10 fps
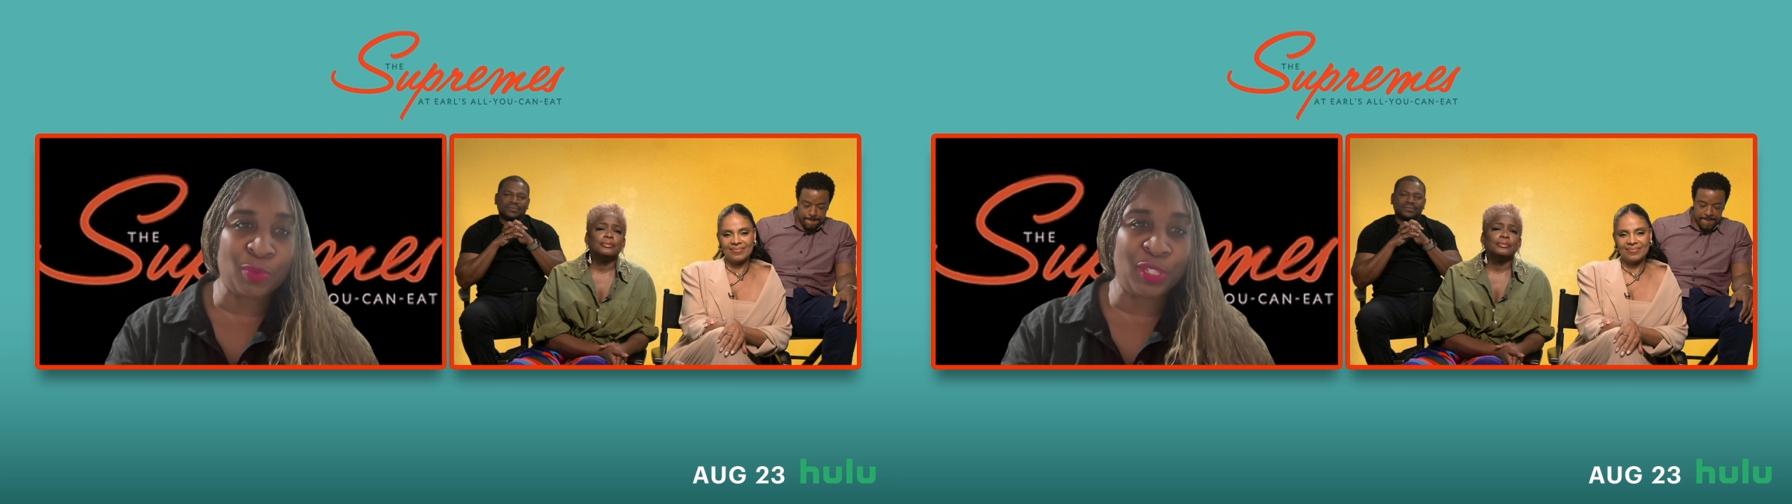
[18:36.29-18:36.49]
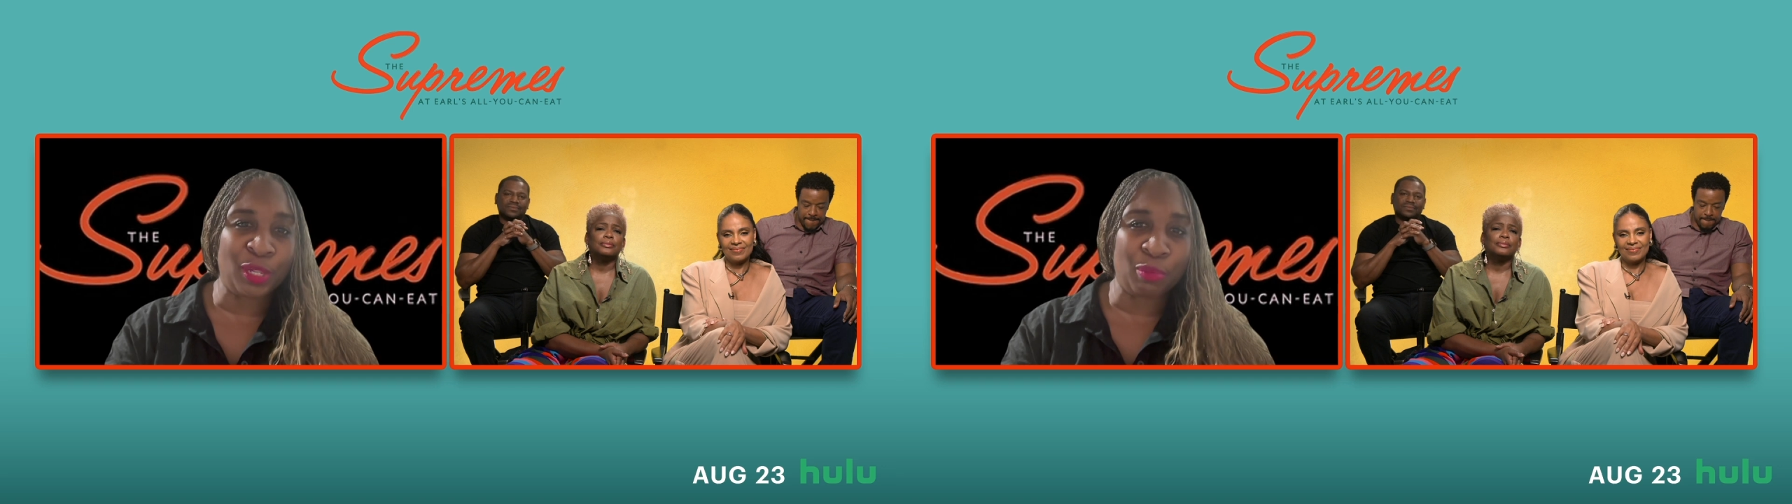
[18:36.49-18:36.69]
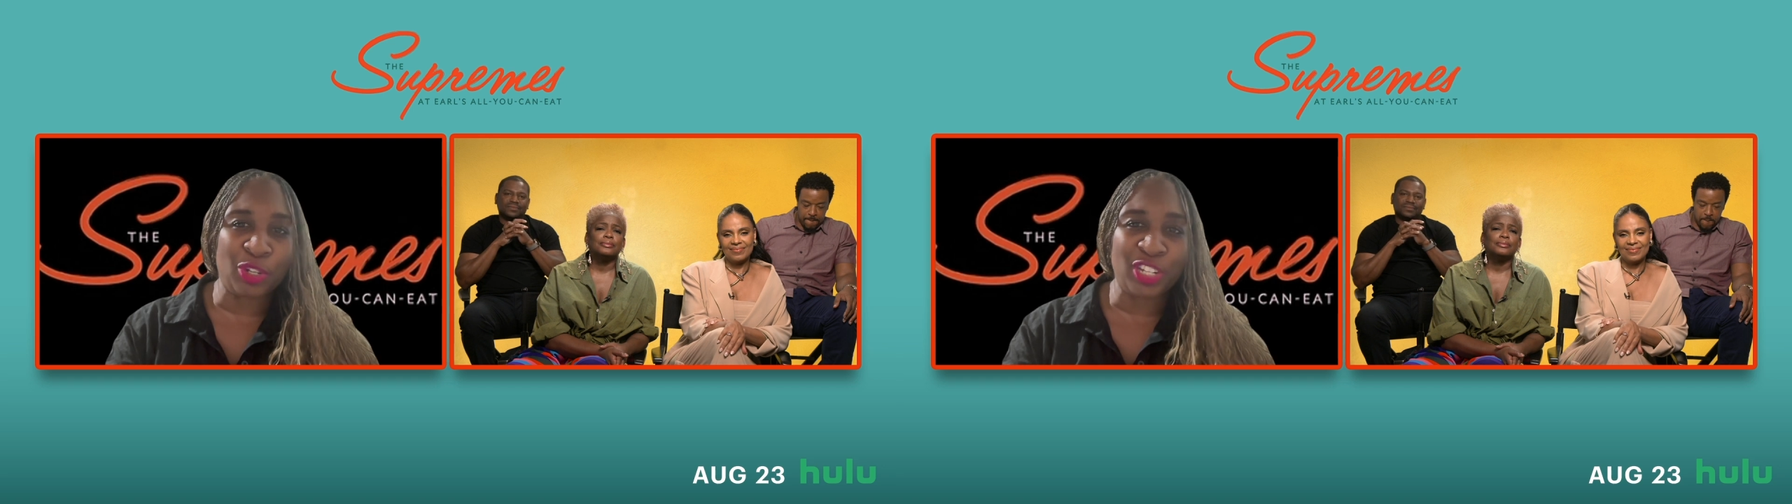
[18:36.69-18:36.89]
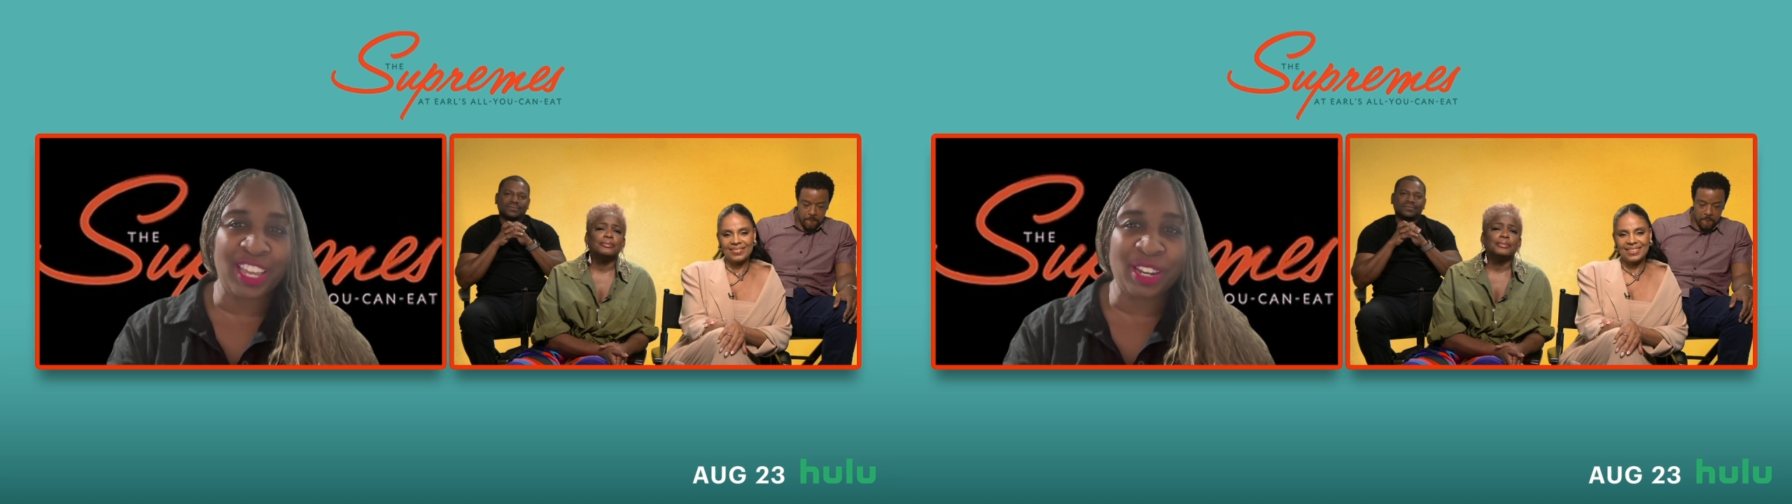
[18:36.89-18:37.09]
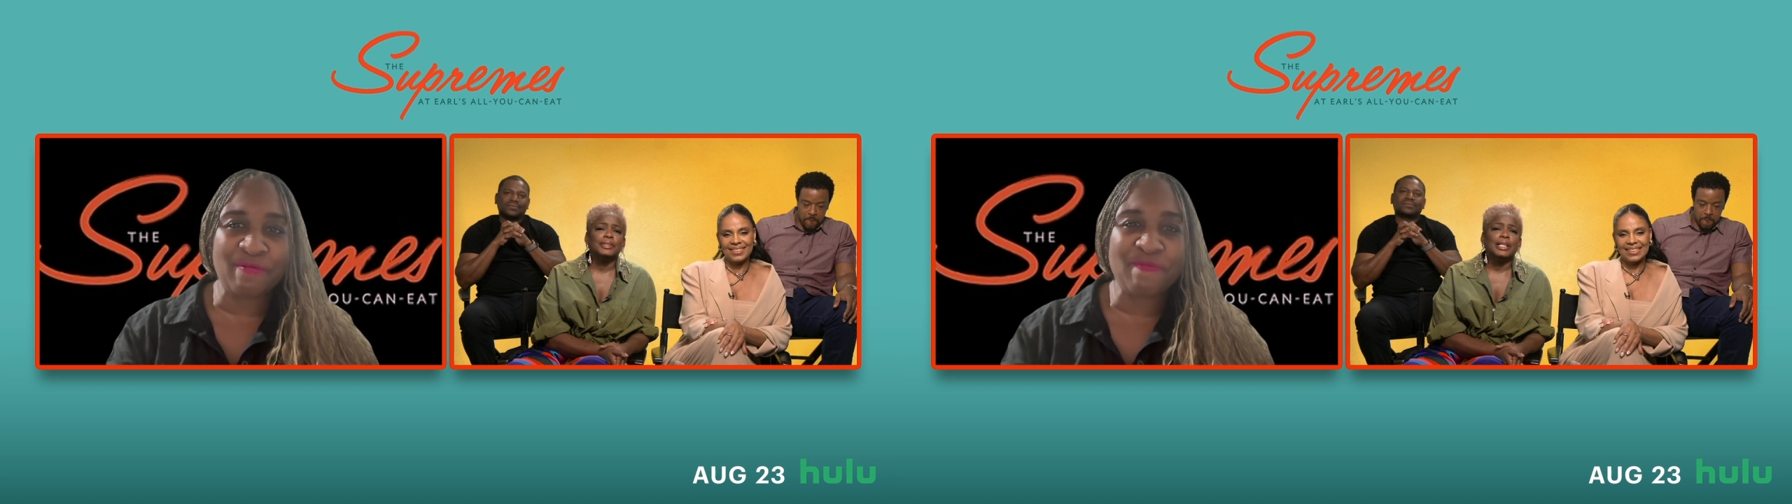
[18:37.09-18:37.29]
Really
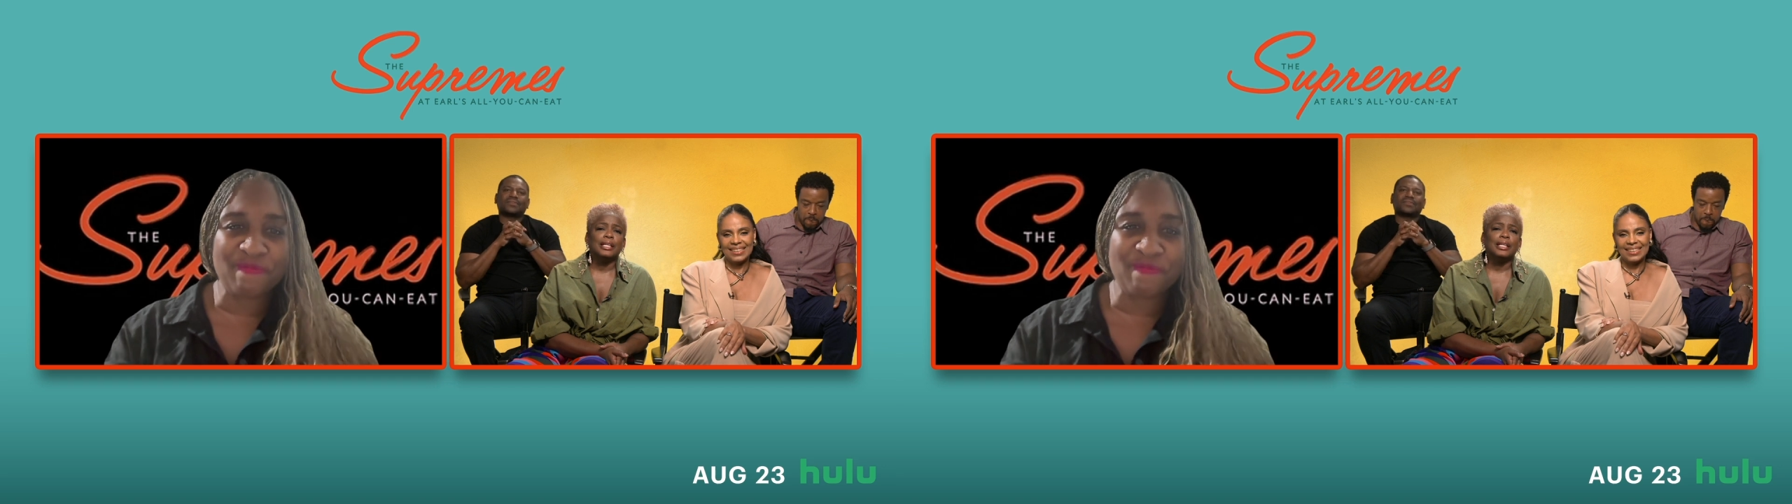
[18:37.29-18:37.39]
appreciate it.